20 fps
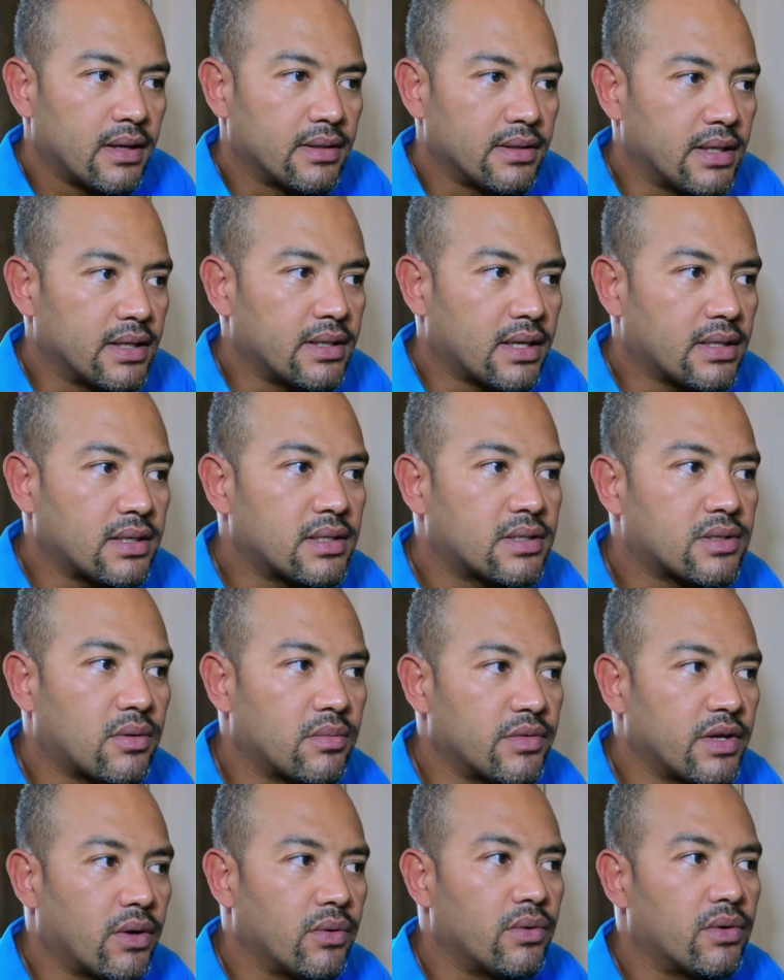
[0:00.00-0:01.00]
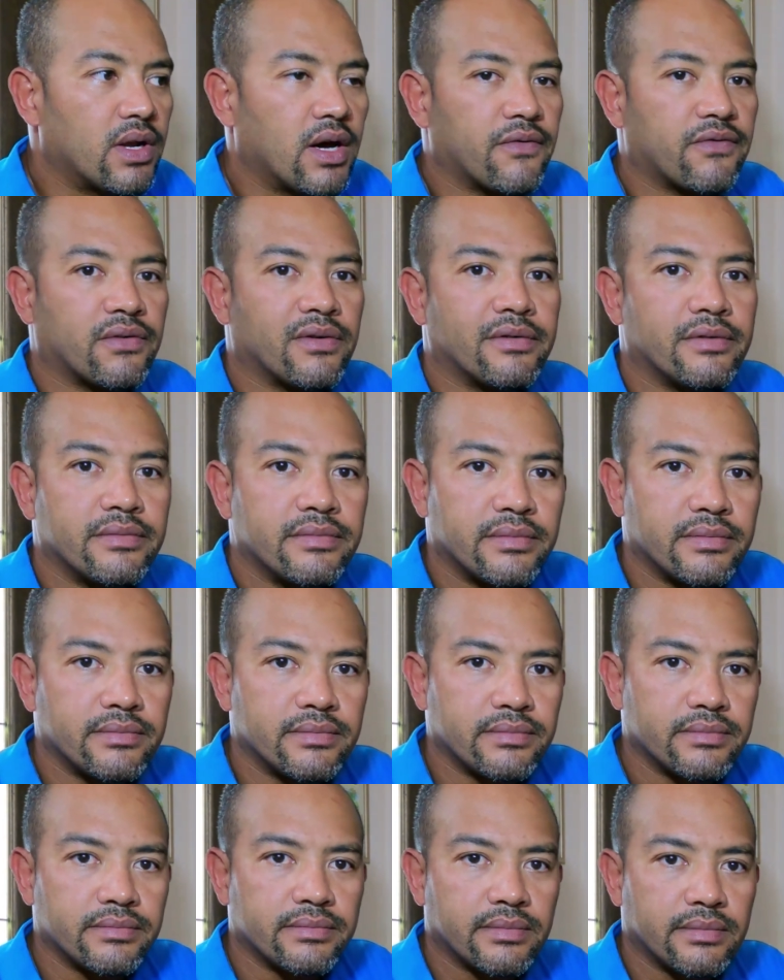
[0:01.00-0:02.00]
then that is something that we would have to
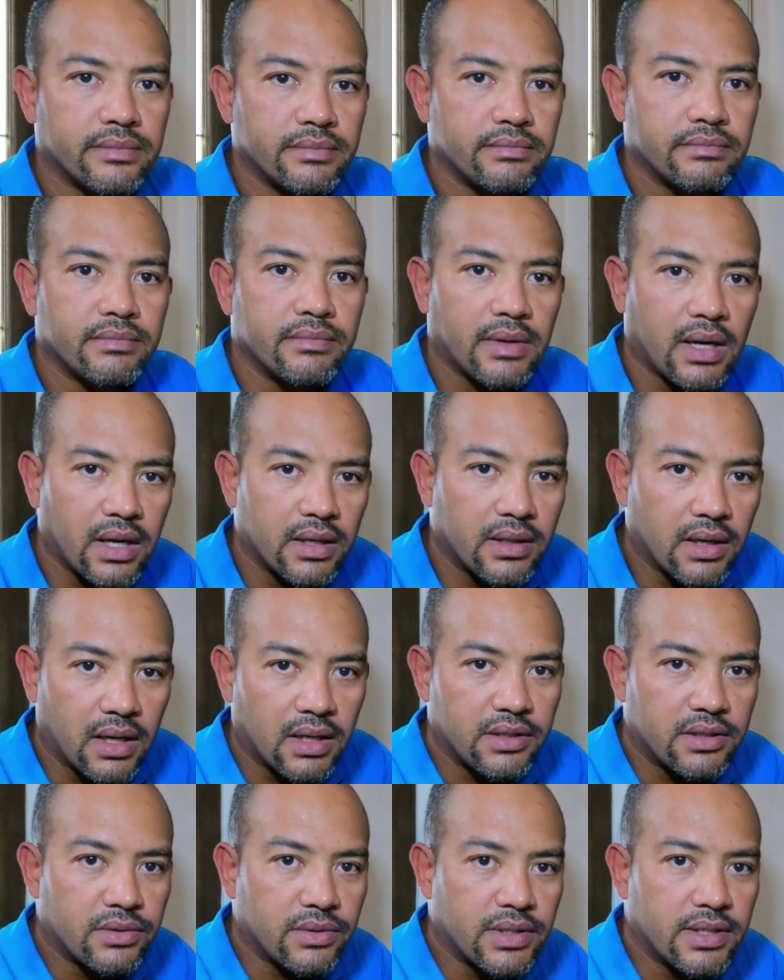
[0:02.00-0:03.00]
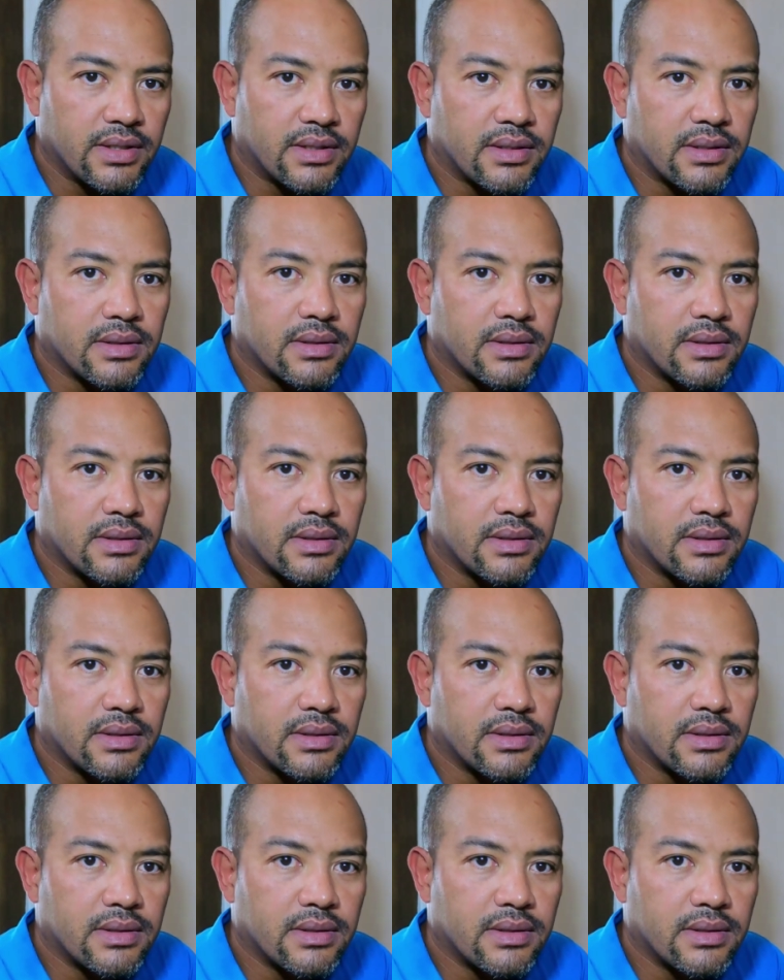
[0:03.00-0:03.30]
add on to it.